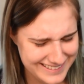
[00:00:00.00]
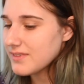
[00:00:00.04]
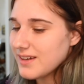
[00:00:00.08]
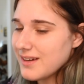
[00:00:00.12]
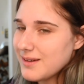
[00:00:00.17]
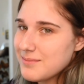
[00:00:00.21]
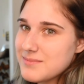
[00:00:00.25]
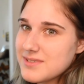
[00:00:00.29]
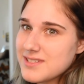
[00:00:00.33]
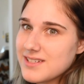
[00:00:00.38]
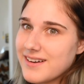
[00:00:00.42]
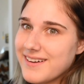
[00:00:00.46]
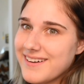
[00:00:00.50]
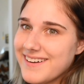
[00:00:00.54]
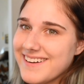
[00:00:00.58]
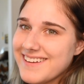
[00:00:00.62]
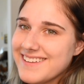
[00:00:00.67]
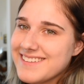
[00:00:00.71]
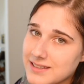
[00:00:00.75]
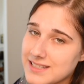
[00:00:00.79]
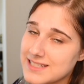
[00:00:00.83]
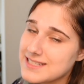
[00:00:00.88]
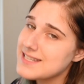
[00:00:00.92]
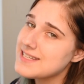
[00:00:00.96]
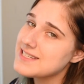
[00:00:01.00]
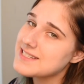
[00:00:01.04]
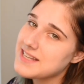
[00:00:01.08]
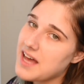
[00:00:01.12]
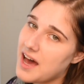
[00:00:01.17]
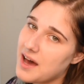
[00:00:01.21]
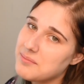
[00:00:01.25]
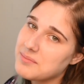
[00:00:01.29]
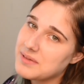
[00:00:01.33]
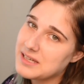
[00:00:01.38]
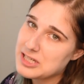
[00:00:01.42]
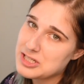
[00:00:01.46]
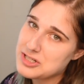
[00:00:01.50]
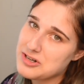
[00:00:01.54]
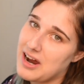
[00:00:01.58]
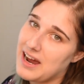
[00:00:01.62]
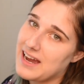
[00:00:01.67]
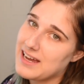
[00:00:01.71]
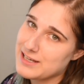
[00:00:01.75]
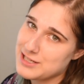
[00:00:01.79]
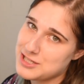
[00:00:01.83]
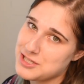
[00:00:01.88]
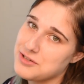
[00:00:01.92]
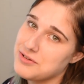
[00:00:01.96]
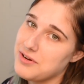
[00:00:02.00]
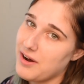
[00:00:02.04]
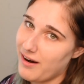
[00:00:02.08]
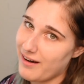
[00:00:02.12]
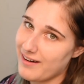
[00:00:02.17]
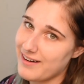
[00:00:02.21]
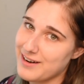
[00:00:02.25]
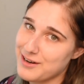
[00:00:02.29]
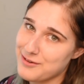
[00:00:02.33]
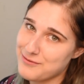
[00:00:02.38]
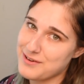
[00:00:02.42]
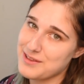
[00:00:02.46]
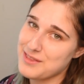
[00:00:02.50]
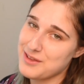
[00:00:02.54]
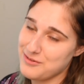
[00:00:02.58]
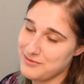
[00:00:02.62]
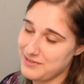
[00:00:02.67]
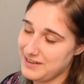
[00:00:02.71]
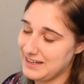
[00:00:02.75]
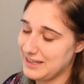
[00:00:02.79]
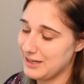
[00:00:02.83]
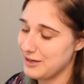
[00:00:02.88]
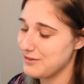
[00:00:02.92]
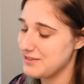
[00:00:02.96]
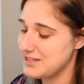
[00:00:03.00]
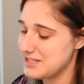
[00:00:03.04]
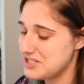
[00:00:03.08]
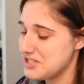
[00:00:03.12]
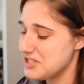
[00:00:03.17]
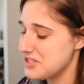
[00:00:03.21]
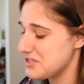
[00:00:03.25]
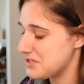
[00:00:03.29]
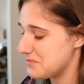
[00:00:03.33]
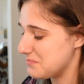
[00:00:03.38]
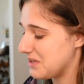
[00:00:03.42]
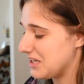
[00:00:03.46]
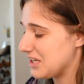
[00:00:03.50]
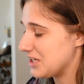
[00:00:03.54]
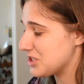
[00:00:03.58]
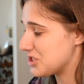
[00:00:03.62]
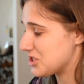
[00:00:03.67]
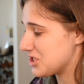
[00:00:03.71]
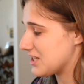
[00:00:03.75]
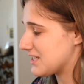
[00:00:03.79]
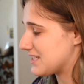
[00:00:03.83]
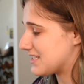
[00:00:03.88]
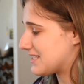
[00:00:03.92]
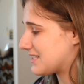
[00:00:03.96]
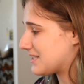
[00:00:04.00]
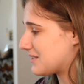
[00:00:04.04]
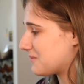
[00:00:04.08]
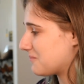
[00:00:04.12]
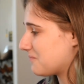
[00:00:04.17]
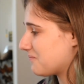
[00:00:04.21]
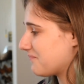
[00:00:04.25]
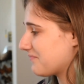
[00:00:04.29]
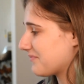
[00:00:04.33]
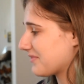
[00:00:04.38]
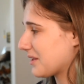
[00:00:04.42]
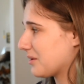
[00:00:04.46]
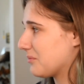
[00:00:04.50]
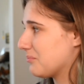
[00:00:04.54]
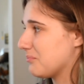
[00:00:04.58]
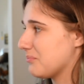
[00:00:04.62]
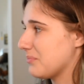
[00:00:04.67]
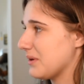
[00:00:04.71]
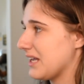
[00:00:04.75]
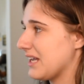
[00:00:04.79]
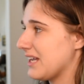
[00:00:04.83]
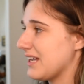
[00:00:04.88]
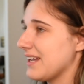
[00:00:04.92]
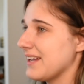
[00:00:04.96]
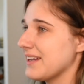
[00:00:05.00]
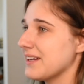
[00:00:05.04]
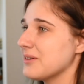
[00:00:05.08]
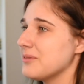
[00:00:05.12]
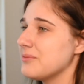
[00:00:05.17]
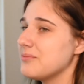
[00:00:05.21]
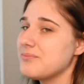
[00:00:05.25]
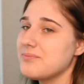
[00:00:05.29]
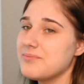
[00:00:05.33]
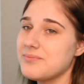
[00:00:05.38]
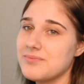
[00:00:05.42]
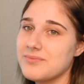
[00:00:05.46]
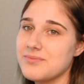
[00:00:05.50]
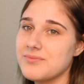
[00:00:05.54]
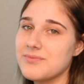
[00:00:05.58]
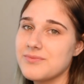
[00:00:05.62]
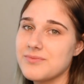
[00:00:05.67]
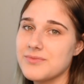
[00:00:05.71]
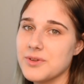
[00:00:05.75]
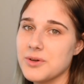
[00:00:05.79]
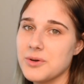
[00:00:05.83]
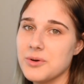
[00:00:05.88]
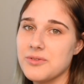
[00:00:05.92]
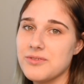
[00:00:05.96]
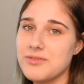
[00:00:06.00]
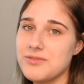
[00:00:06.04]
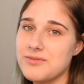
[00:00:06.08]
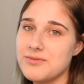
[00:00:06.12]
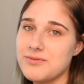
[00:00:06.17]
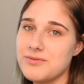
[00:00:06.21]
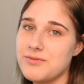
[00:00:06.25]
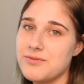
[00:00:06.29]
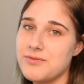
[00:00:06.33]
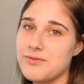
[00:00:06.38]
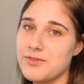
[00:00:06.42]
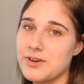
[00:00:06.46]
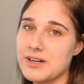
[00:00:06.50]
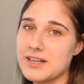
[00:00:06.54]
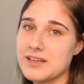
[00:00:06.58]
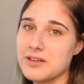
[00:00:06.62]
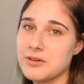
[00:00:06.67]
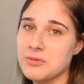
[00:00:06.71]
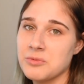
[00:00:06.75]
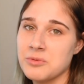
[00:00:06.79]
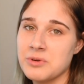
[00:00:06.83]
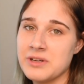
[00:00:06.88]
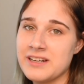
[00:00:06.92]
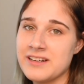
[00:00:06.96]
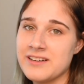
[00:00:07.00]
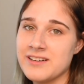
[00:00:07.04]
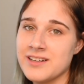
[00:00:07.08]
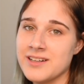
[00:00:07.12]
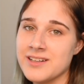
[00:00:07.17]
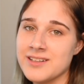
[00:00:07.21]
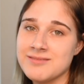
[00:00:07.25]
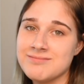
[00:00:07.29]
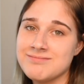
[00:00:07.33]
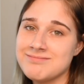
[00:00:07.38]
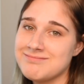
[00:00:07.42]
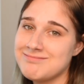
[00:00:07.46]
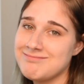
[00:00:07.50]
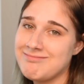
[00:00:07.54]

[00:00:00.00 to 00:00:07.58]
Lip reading: I'm sorry. This is not me trying too hard for the video. This is me just being freaking weird.